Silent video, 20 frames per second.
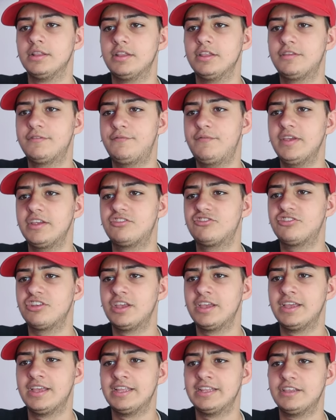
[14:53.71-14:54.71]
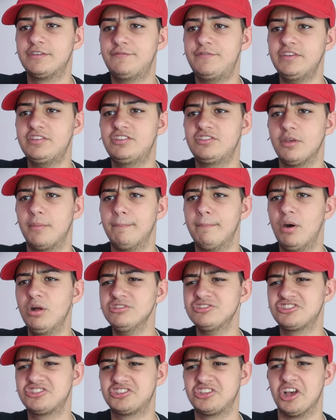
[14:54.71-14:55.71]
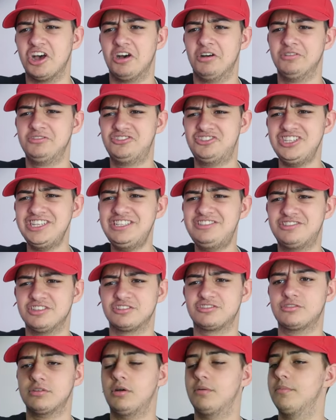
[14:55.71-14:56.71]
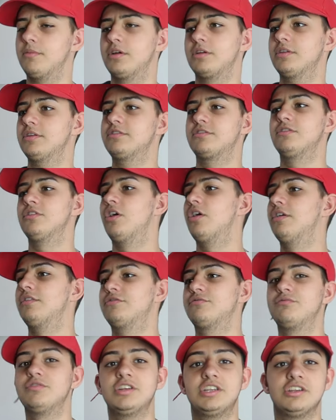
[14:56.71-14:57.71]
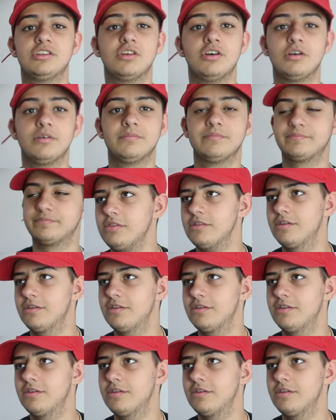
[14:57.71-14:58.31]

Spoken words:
This fish is a monster. Jesus, oh my, it's not, it's really not.